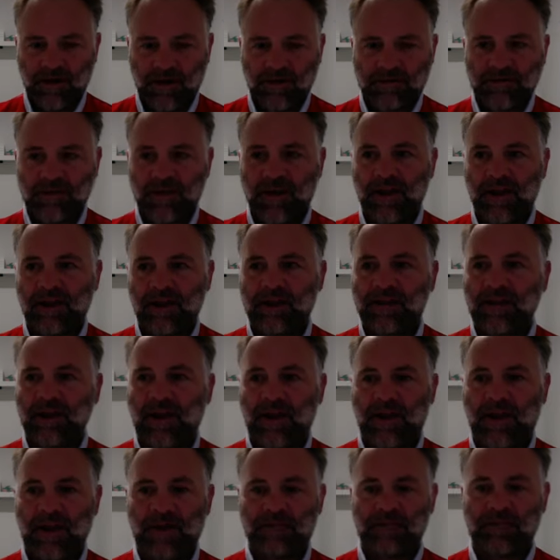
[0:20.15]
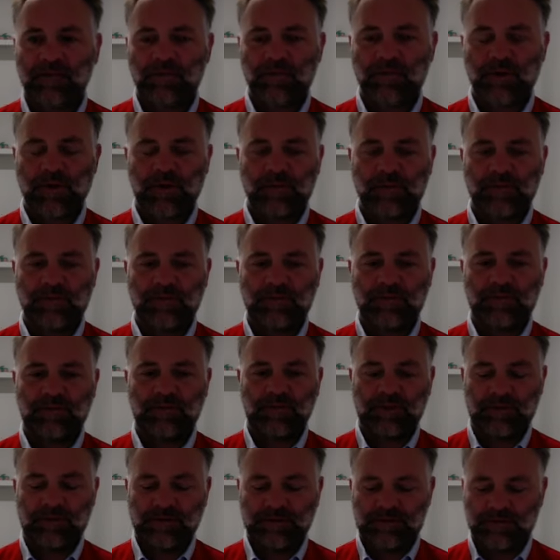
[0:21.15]
Today, I have the real
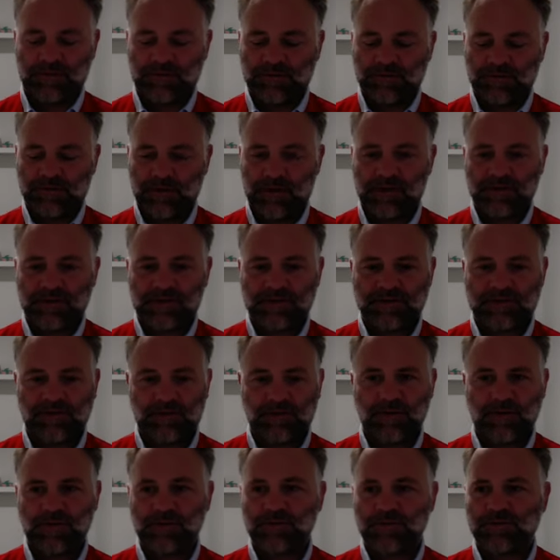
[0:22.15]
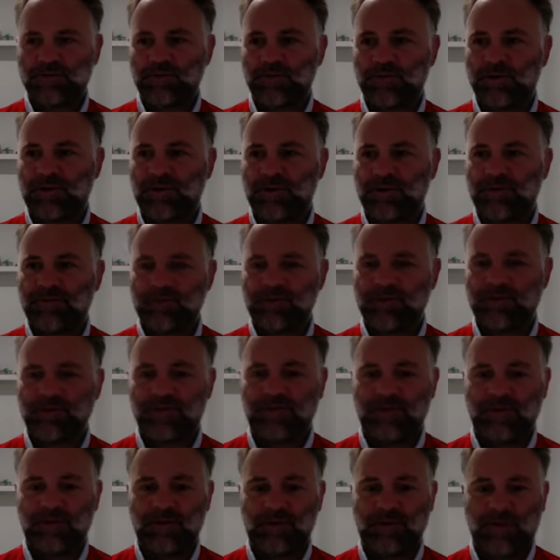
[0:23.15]
privilege of speaking to someone whose work I've been
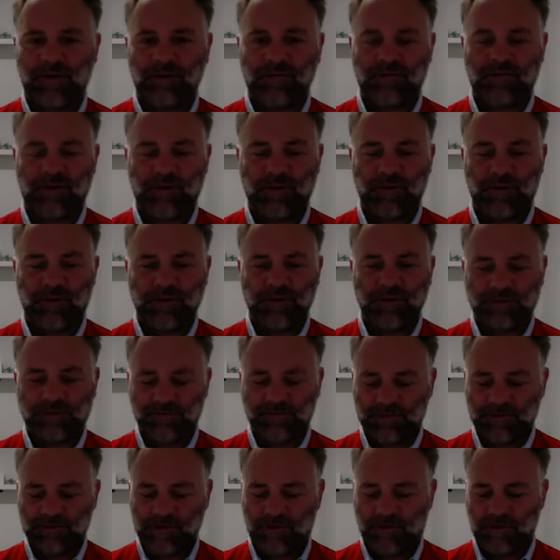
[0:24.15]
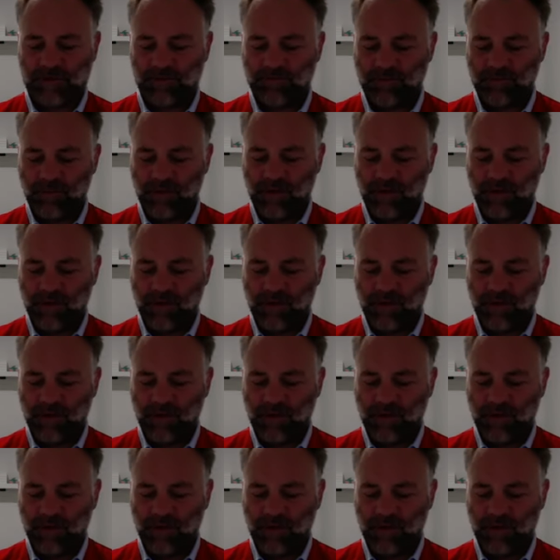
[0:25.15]
following for quite some time.